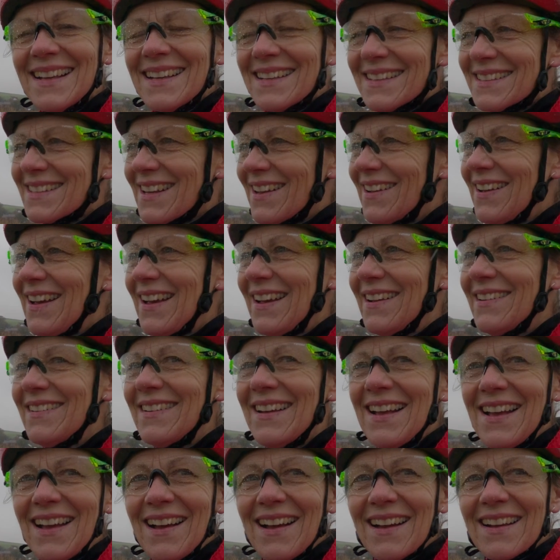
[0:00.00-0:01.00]
So
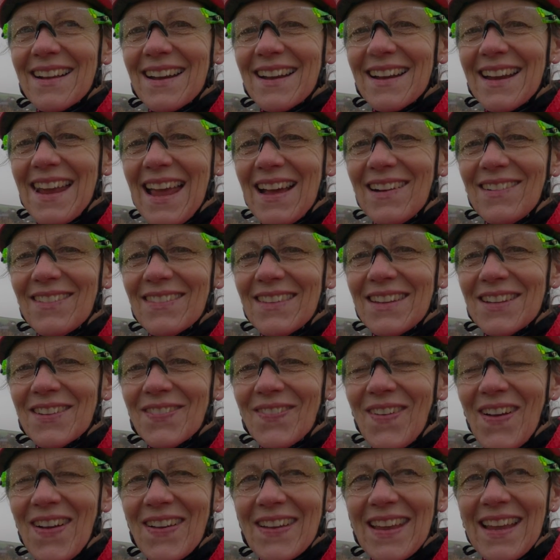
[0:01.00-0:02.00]
I'm going to get on this
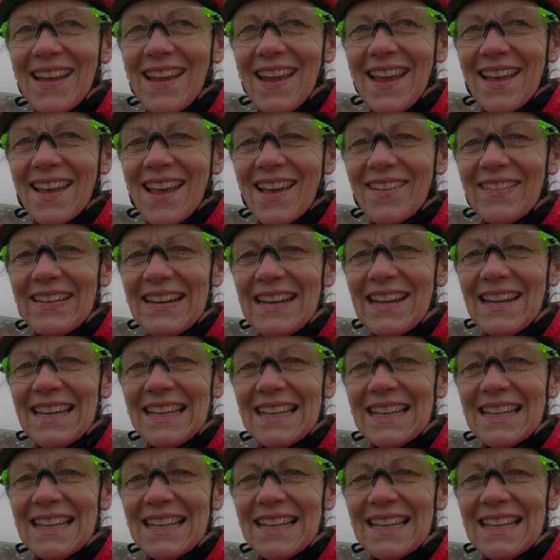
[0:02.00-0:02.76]
bike and get going.